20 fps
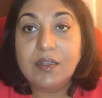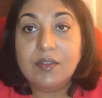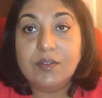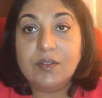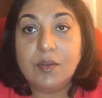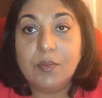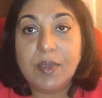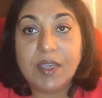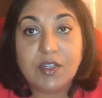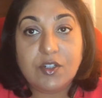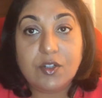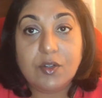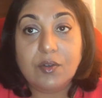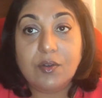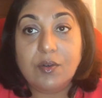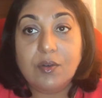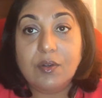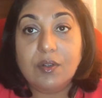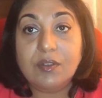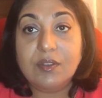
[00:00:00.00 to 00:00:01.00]
So make
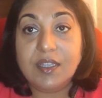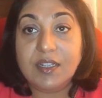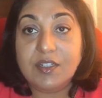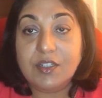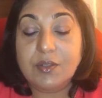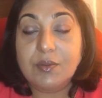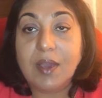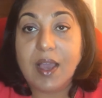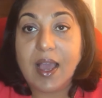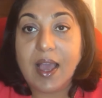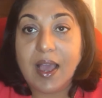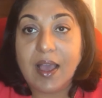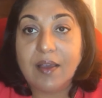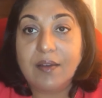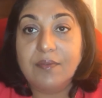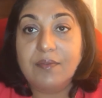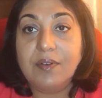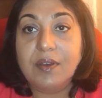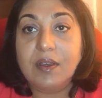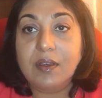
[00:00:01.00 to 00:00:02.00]
sure that you
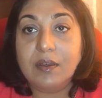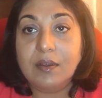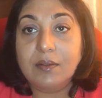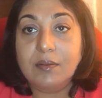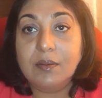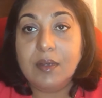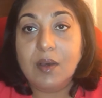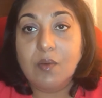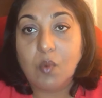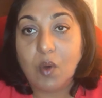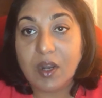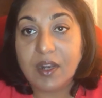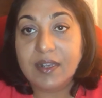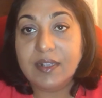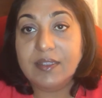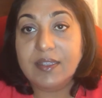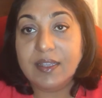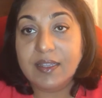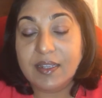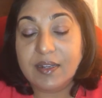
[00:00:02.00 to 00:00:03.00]
have a
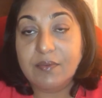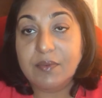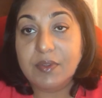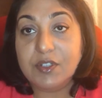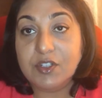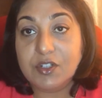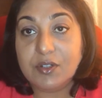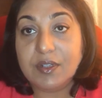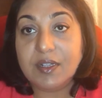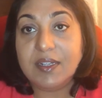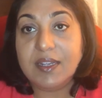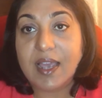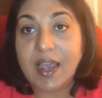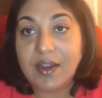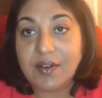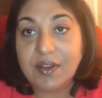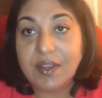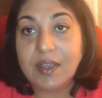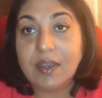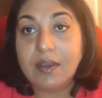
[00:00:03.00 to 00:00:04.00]
wallet in which you can
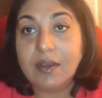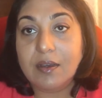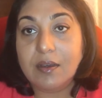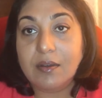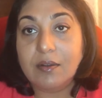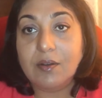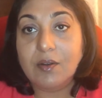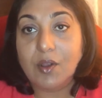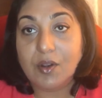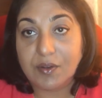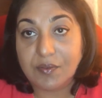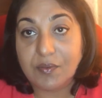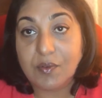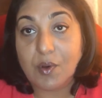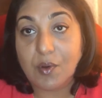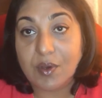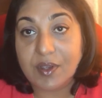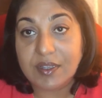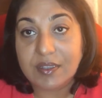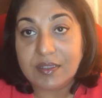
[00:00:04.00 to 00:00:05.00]
carry a lot of
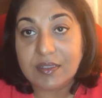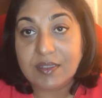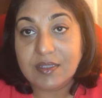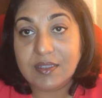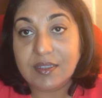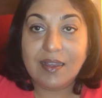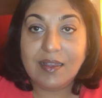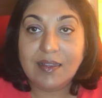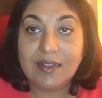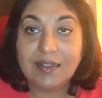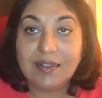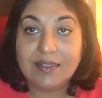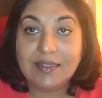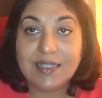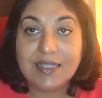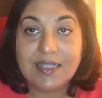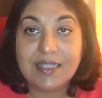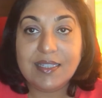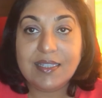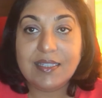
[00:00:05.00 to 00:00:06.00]
coins.
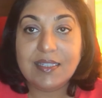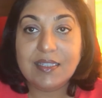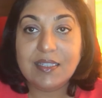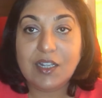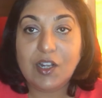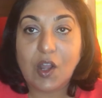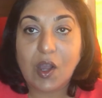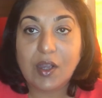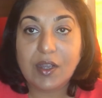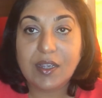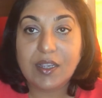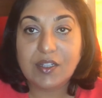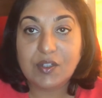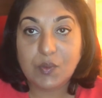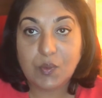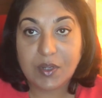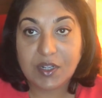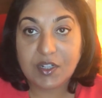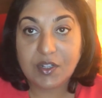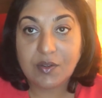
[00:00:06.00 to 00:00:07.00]
Since this is a longish
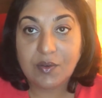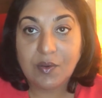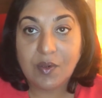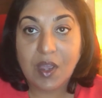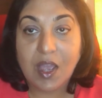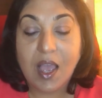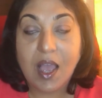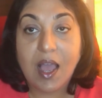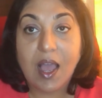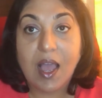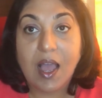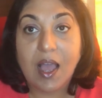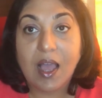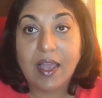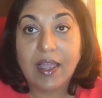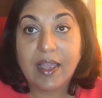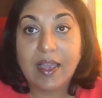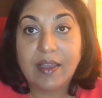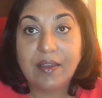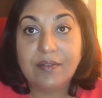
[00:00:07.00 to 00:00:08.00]
video,
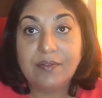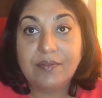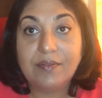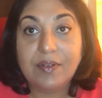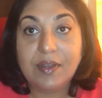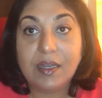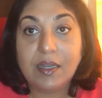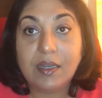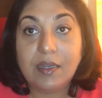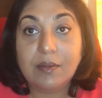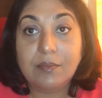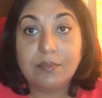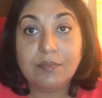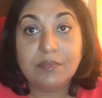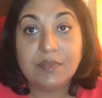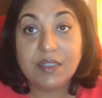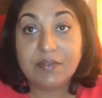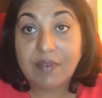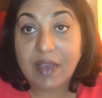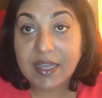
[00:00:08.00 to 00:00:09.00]
I
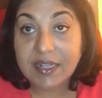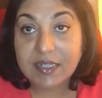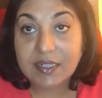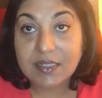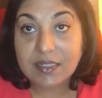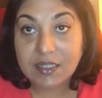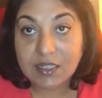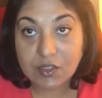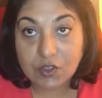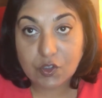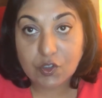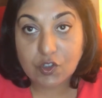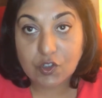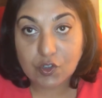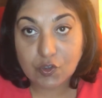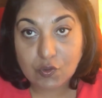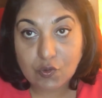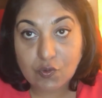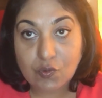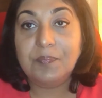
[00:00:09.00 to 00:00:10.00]
have divided it into
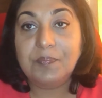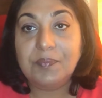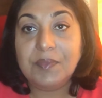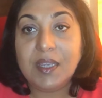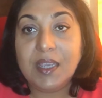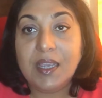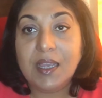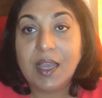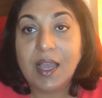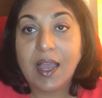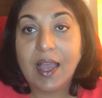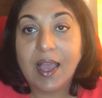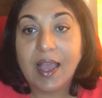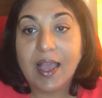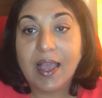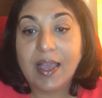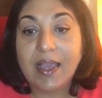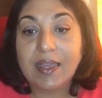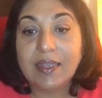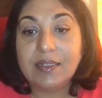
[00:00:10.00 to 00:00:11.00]
two,
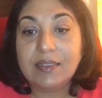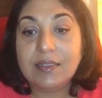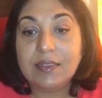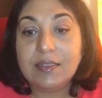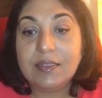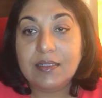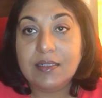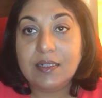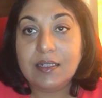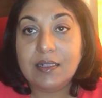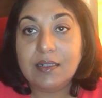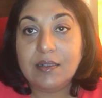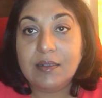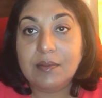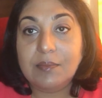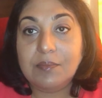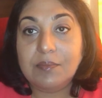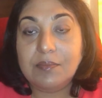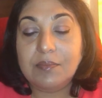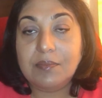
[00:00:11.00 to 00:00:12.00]
and
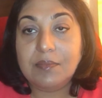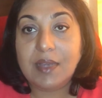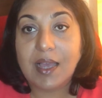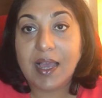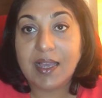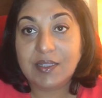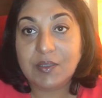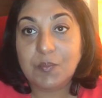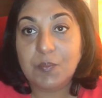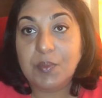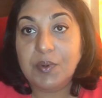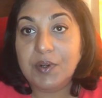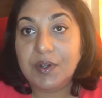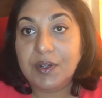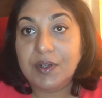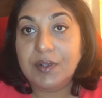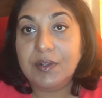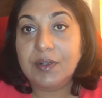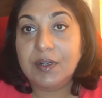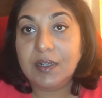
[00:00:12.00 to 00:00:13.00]
as
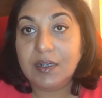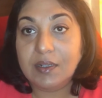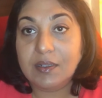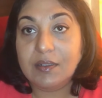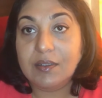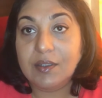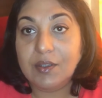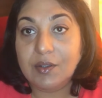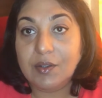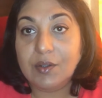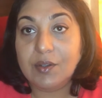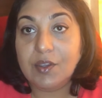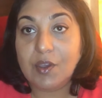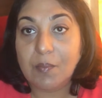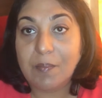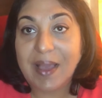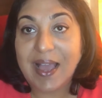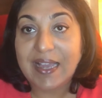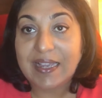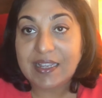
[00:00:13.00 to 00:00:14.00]
per your
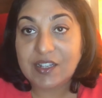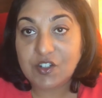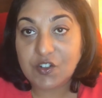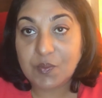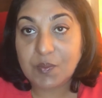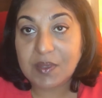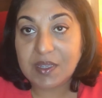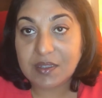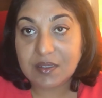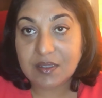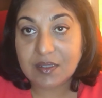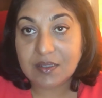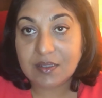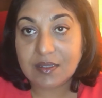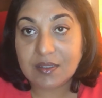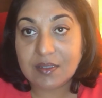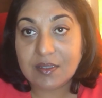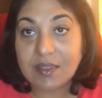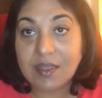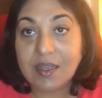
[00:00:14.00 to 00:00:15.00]
baggage
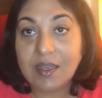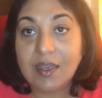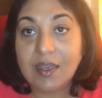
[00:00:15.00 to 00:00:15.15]
pieces.